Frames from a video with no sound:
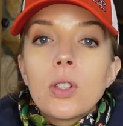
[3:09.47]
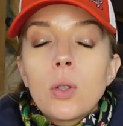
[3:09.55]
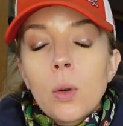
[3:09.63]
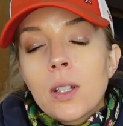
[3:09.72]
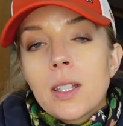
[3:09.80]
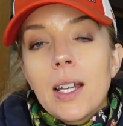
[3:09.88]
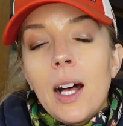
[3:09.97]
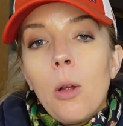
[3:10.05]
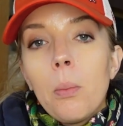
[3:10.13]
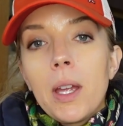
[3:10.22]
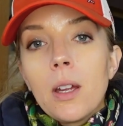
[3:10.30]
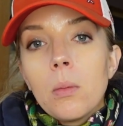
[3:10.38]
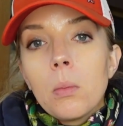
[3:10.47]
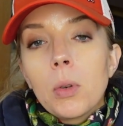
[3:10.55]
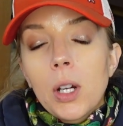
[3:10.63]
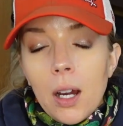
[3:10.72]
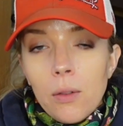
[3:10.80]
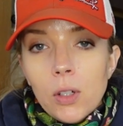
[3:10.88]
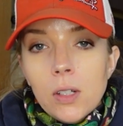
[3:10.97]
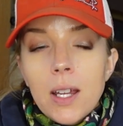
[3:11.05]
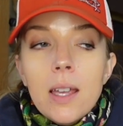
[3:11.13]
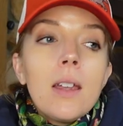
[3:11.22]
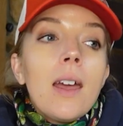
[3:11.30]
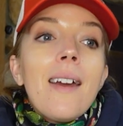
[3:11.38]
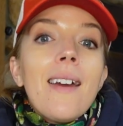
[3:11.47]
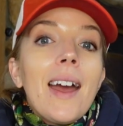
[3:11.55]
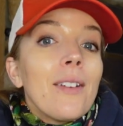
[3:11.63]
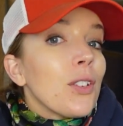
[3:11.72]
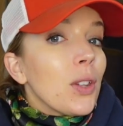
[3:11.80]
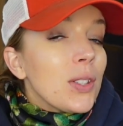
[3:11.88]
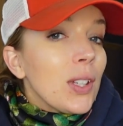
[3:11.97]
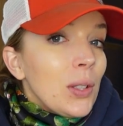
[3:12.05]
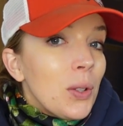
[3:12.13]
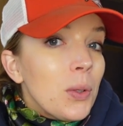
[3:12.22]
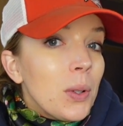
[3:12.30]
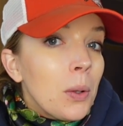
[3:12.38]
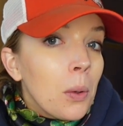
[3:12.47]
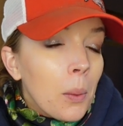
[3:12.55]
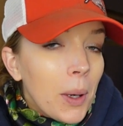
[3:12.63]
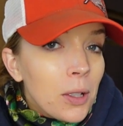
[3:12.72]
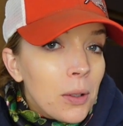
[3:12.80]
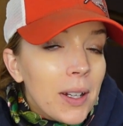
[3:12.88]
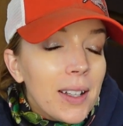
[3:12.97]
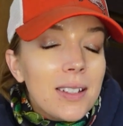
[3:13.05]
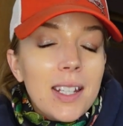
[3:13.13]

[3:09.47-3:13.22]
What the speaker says: sores to help him recover. And for those of you who are wondering,